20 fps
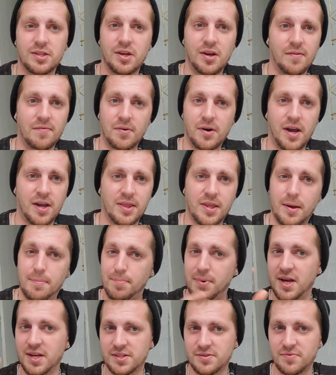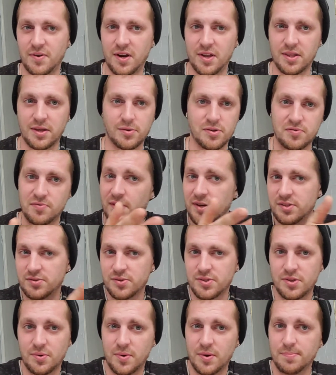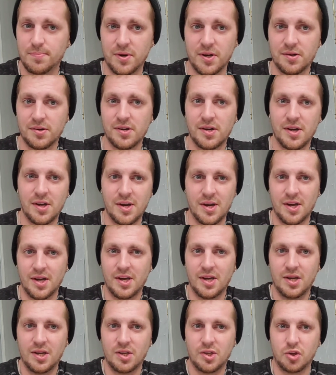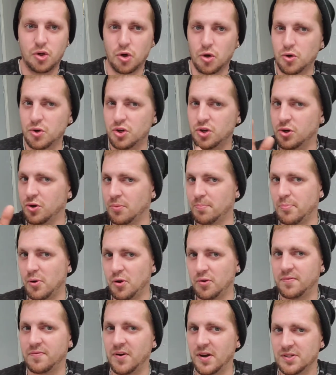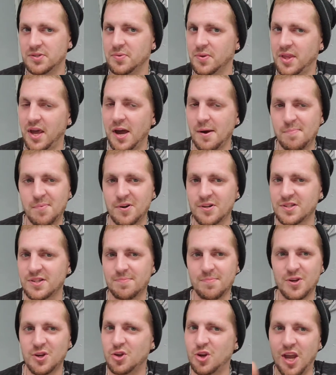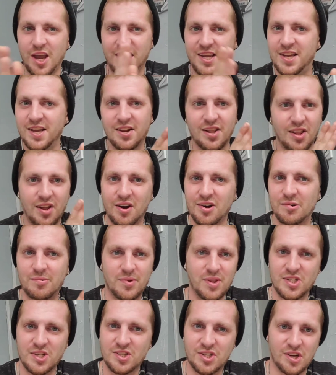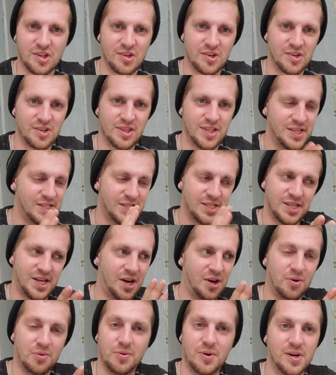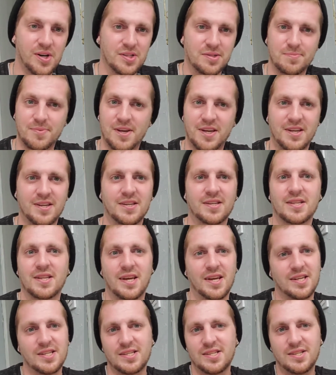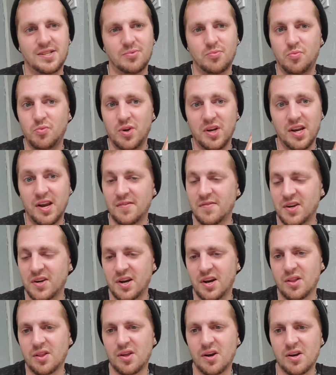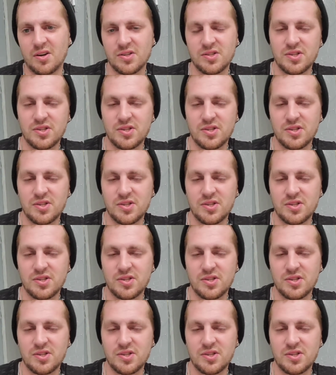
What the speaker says: You ever had that best friend that was friends with someone, but you're both friends with that person, but you can't get along with each other? This is how it was, man. Like, we never got along.